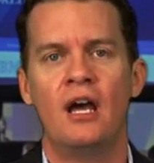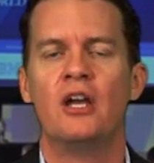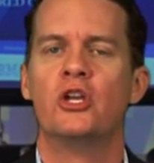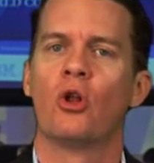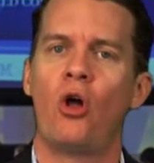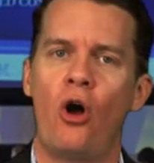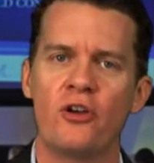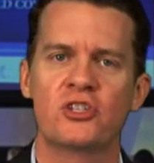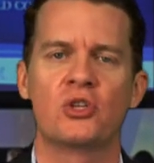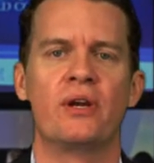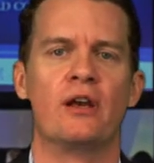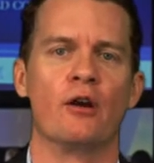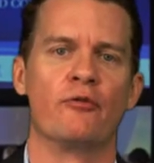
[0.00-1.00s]
You'll
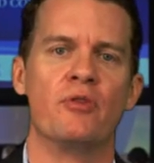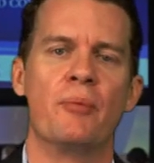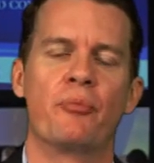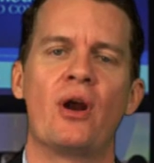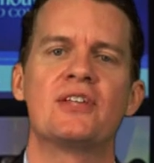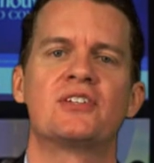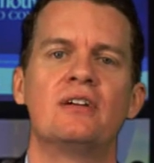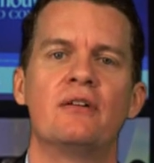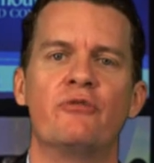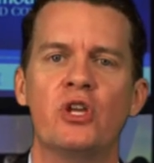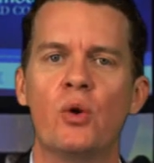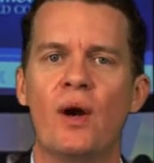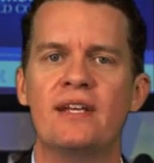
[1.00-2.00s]
also hear from the president of
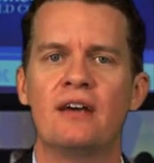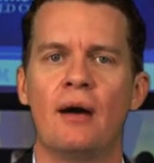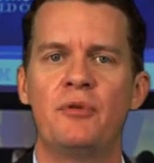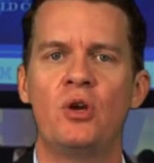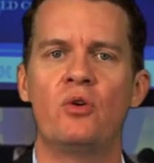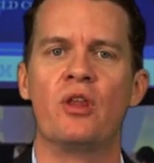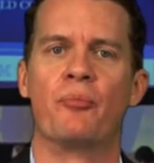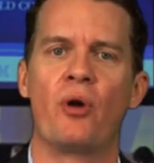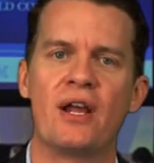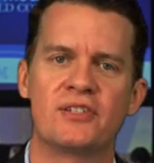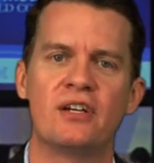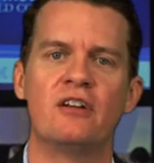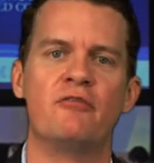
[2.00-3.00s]
the UAW and the
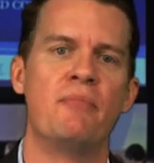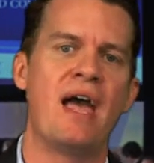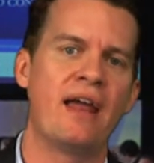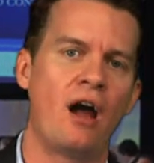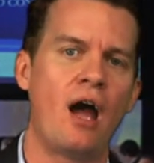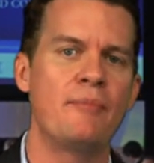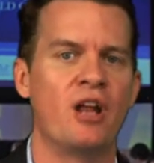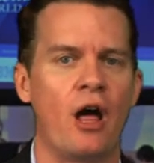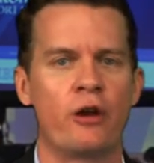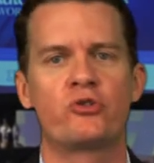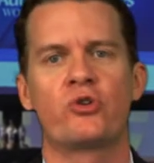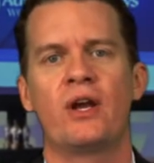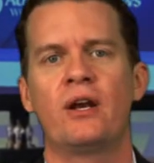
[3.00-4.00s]
president of Manheim and
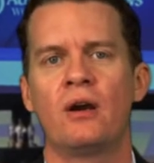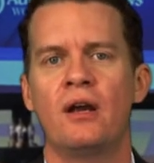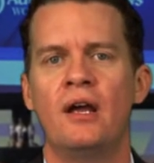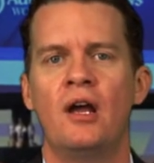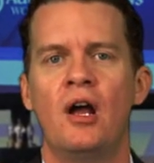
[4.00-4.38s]
AutoTrader,